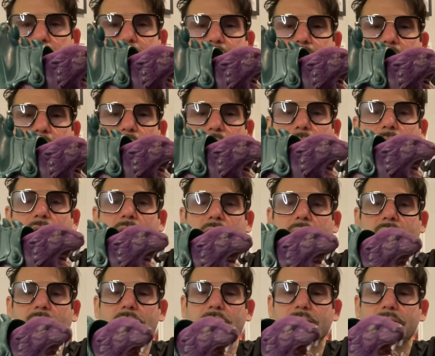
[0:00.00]
So
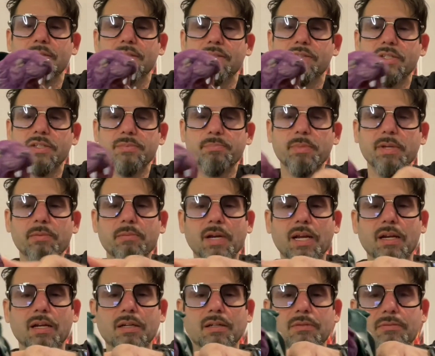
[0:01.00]
just
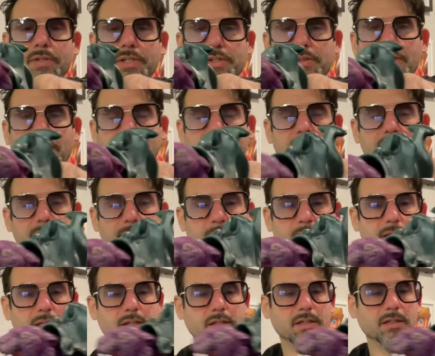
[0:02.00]
beware when you get this
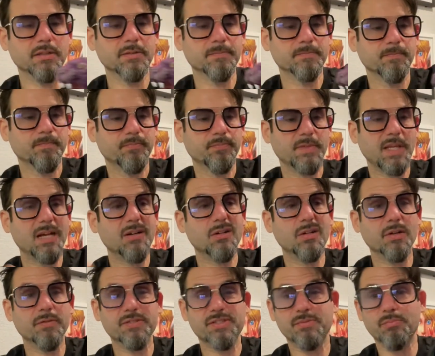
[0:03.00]
figure. I don't know
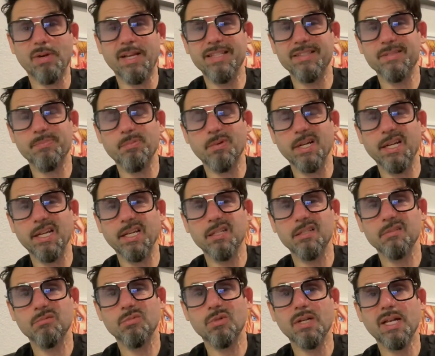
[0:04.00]
if suede spray
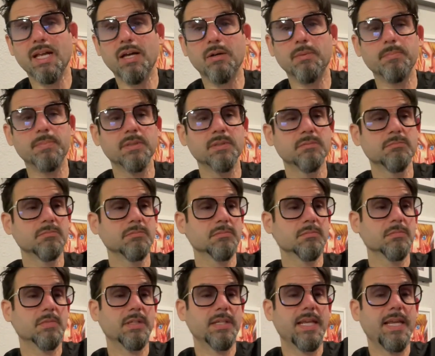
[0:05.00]
will help
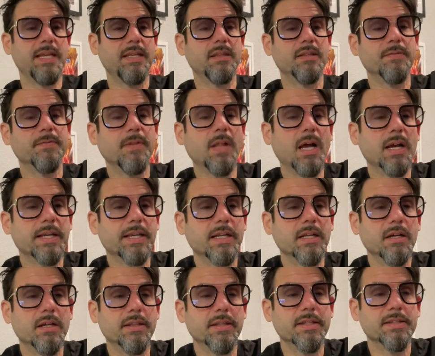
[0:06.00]
retain the flocking
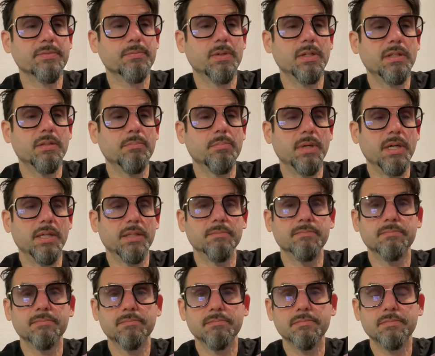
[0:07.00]
on this one, but
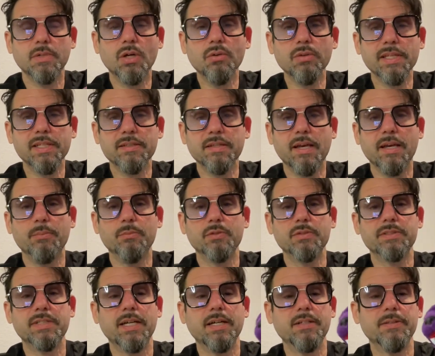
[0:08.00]
only time will
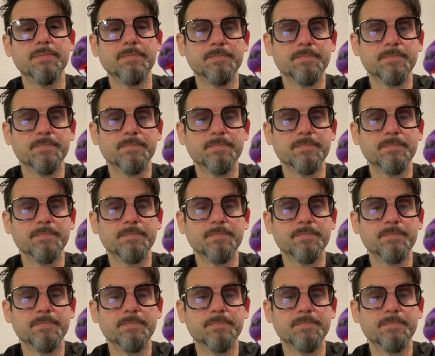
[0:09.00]
tell.